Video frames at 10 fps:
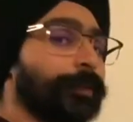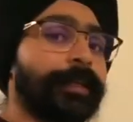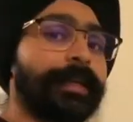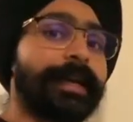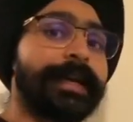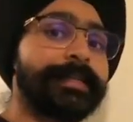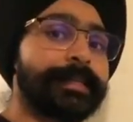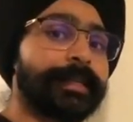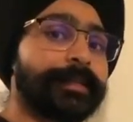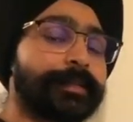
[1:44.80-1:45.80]
the
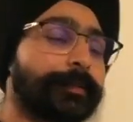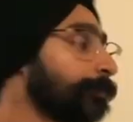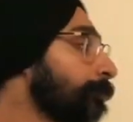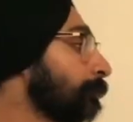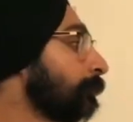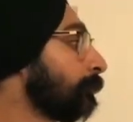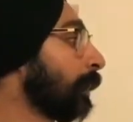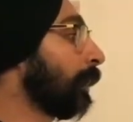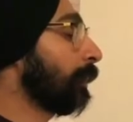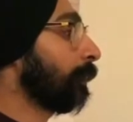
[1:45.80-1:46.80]
NSAIDs?
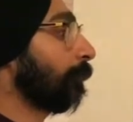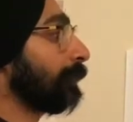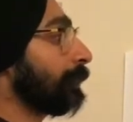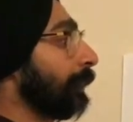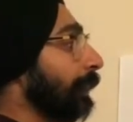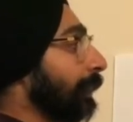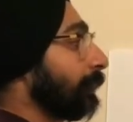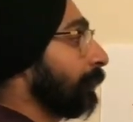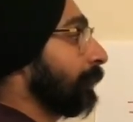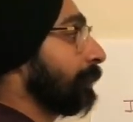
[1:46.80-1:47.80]
The first
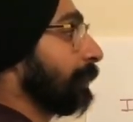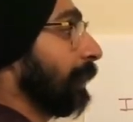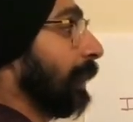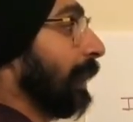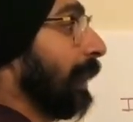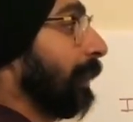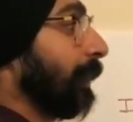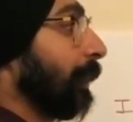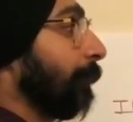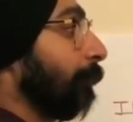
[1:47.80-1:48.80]
indication is
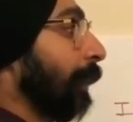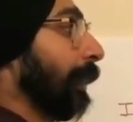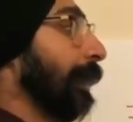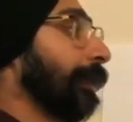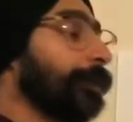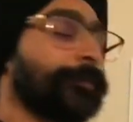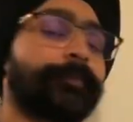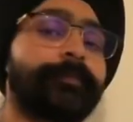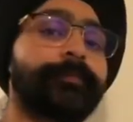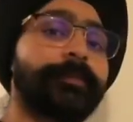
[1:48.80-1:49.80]
antipyretic.
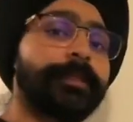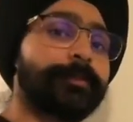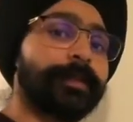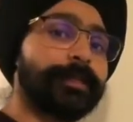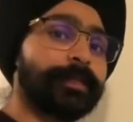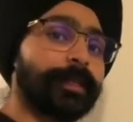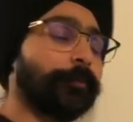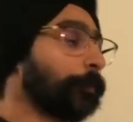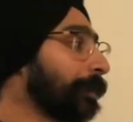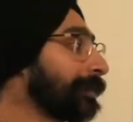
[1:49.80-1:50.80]
This means if a
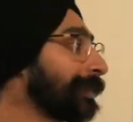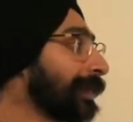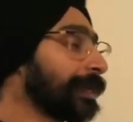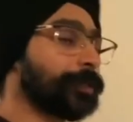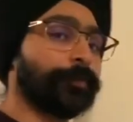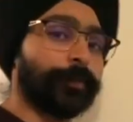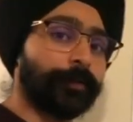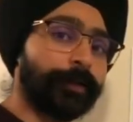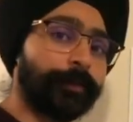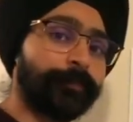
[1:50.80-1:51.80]
patient has fever,